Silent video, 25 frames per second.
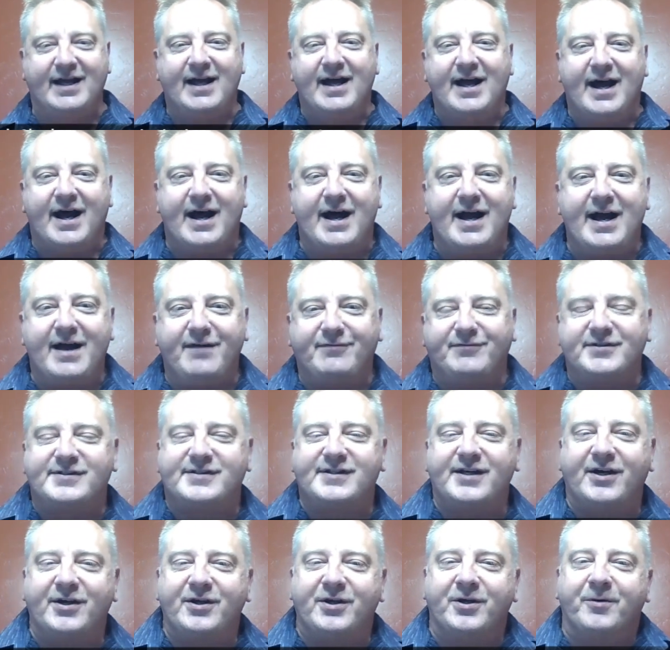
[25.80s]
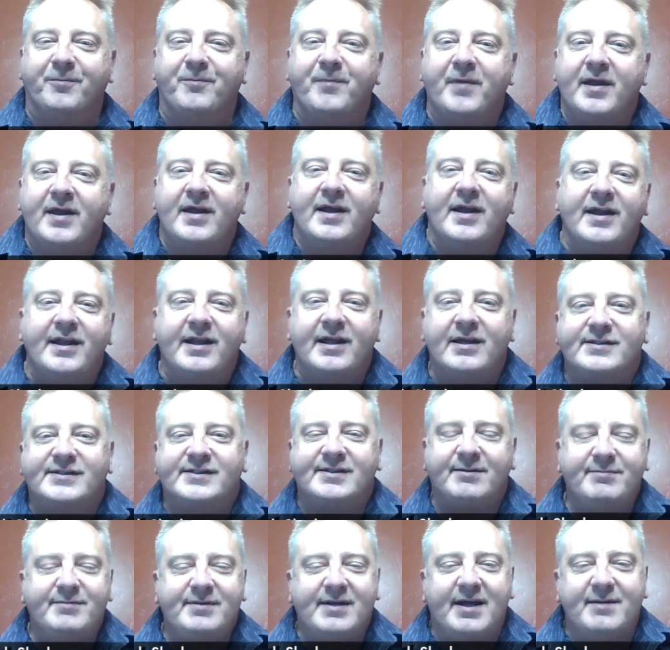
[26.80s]
I have to tell you. Now,
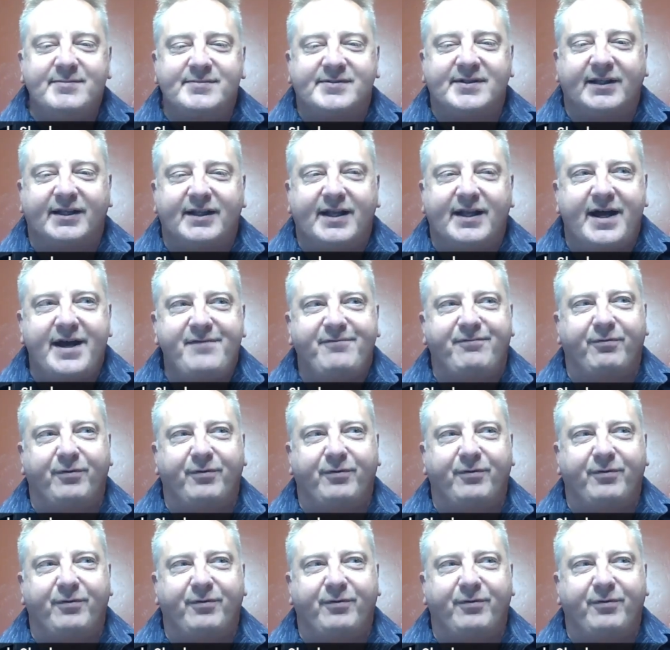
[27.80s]
sometimes in life,